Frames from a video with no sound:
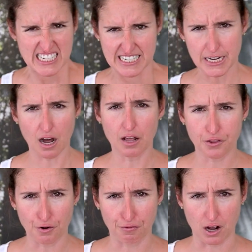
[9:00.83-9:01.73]
The
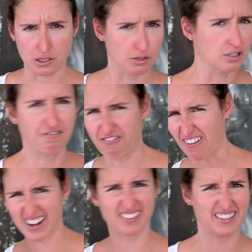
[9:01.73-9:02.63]
other foxes
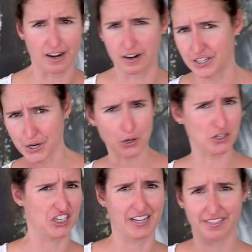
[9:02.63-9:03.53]
fight their
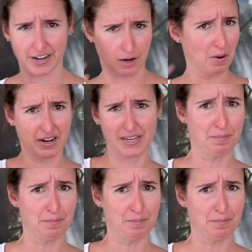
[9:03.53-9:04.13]
energy in their body